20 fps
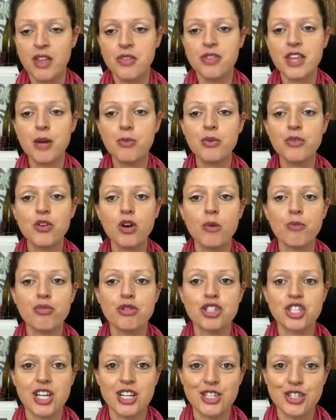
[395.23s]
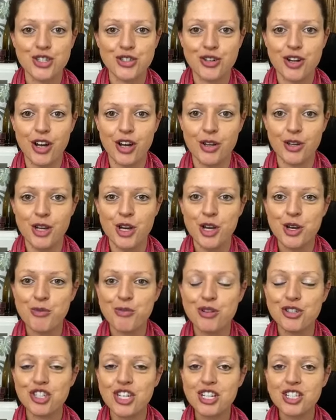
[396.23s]
Then we've got progesterone.
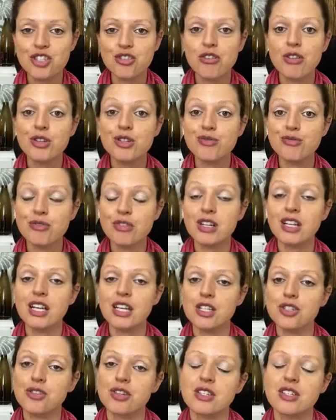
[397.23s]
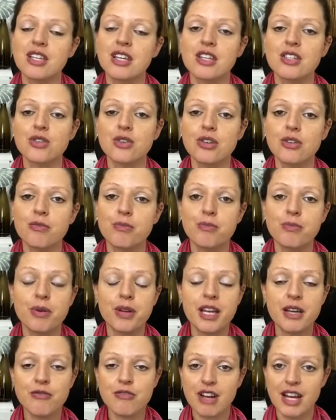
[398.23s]
Progesterone is really interesting. It's got a
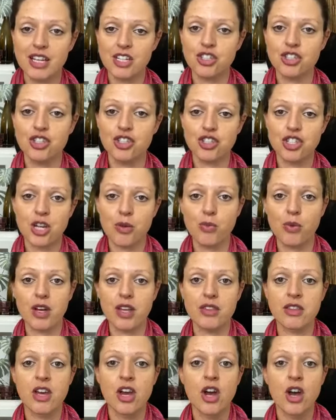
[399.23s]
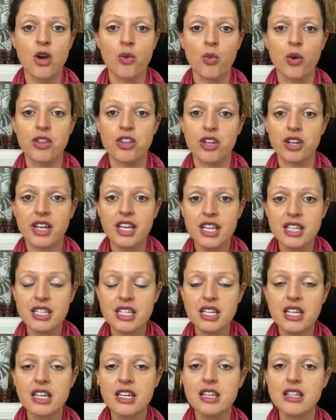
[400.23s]
big relationship with your
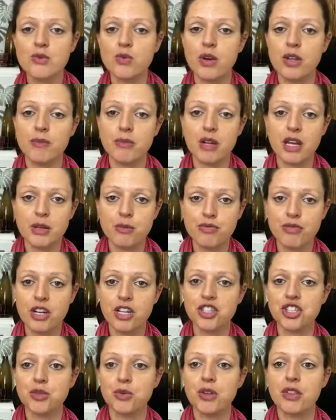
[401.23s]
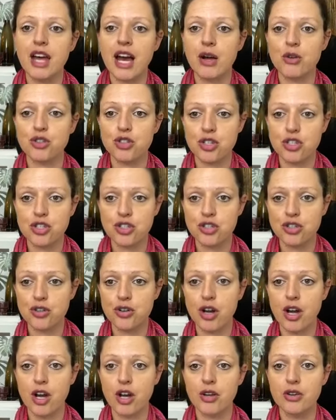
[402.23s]
kidneys, with blood pressure, with
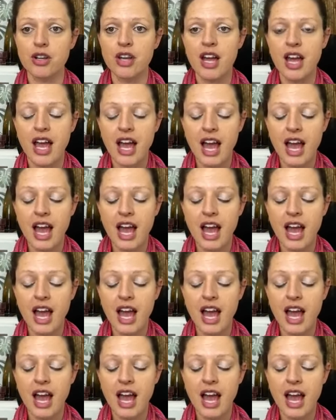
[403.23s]
aldosterone.